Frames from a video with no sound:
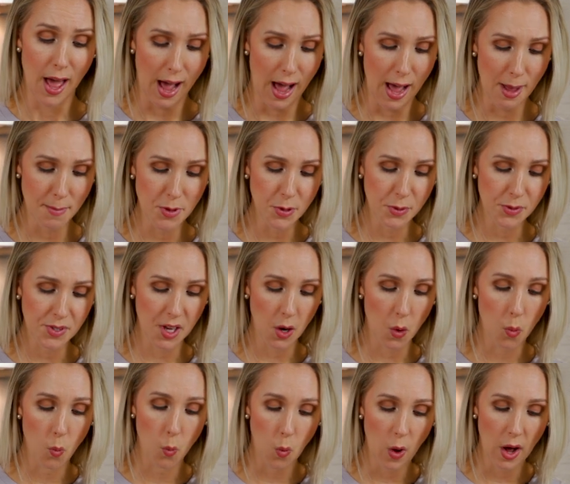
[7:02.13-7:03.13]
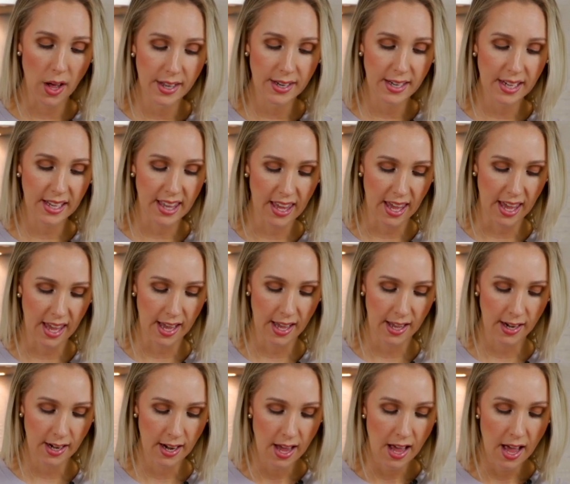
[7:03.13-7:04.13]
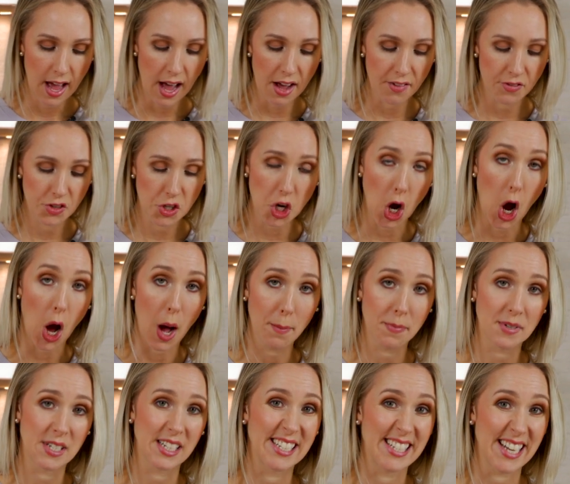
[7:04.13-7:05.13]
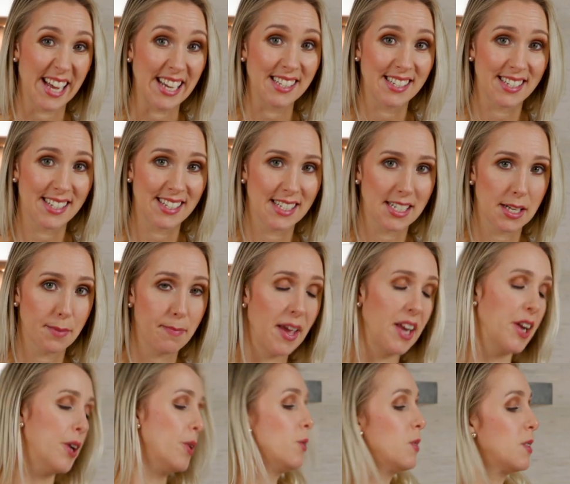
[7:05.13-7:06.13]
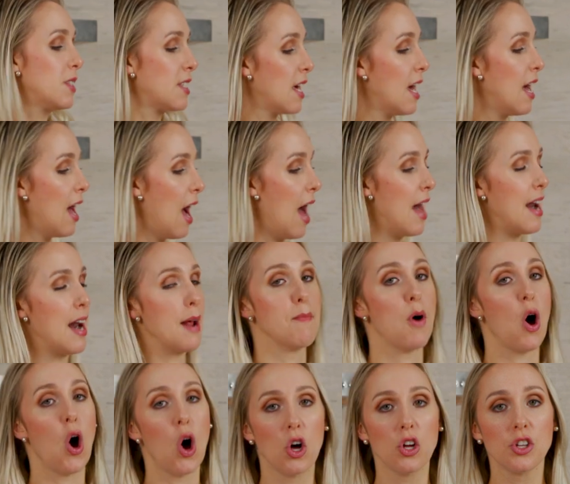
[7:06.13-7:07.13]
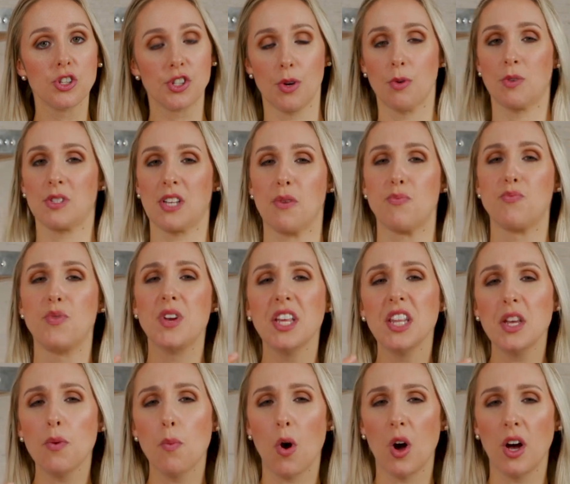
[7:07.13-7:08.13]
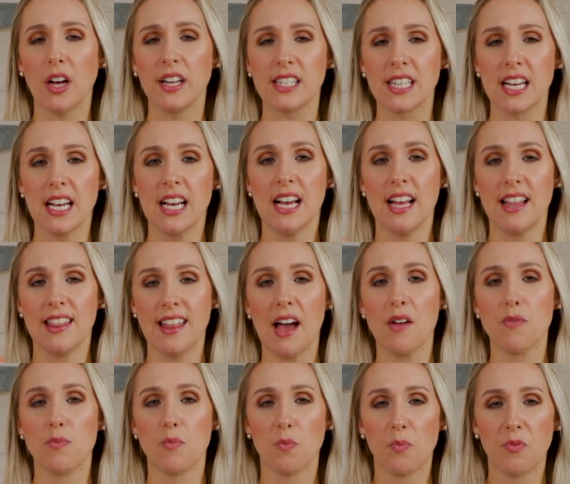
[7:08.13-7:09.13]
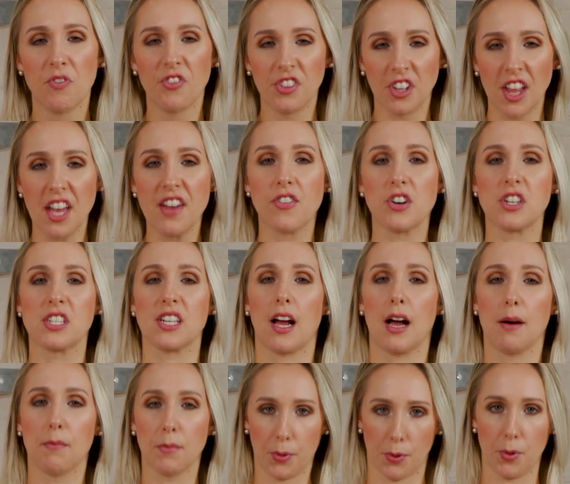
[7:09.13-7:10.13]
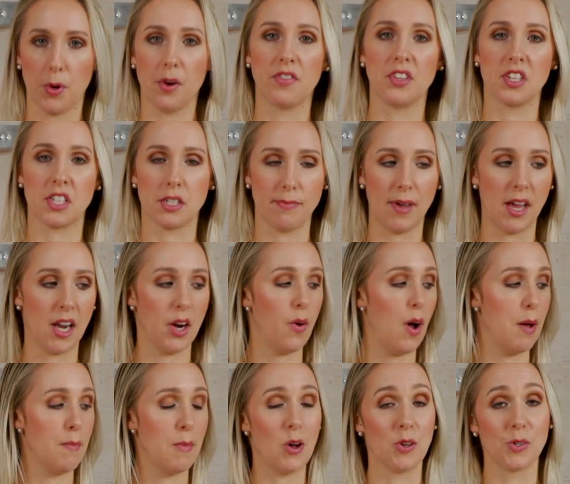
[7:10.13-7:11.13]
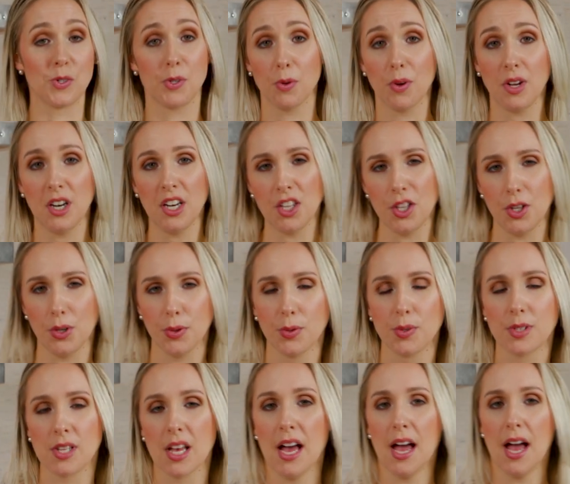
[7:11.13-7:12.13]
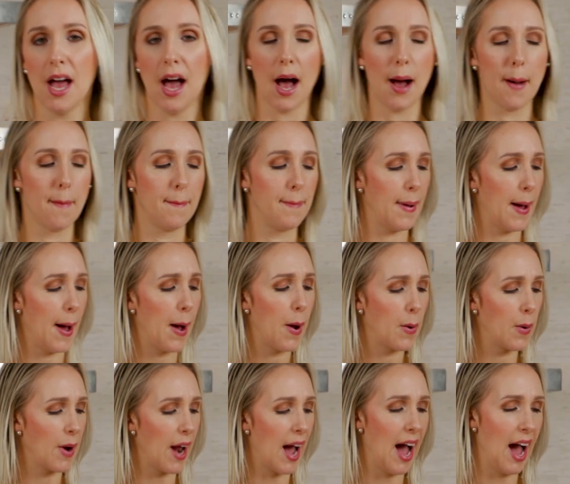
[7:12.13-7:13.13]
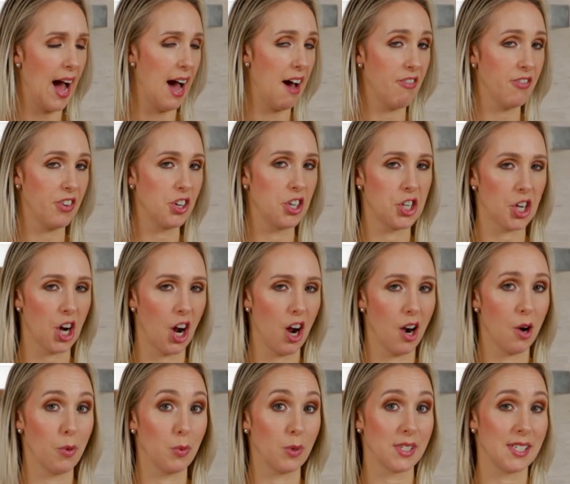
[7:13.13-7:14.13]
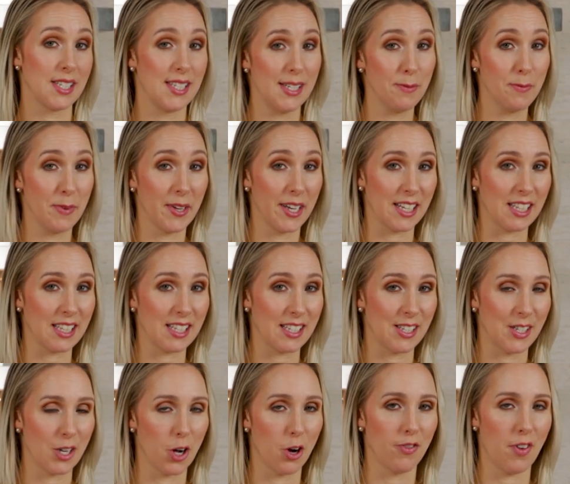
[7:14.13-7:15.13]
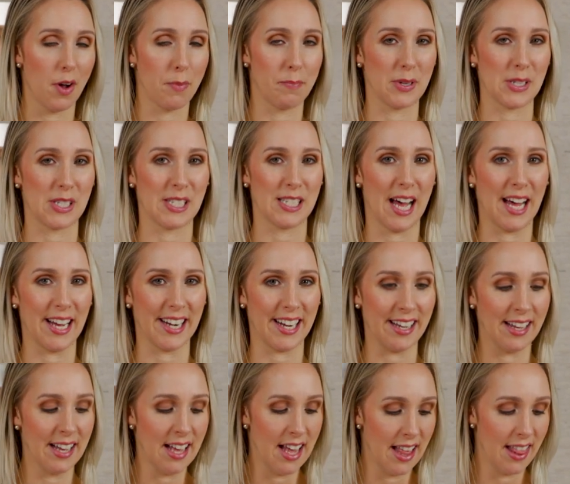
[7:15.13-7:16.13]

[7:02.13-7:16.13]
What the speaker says: I'm using 1 can of chopped diced tomatoes, and I'm also, because I really want that flavor to come through of the tomato, I'm also gonna use about a half a jar, we'll see when we get to the stove, of passata.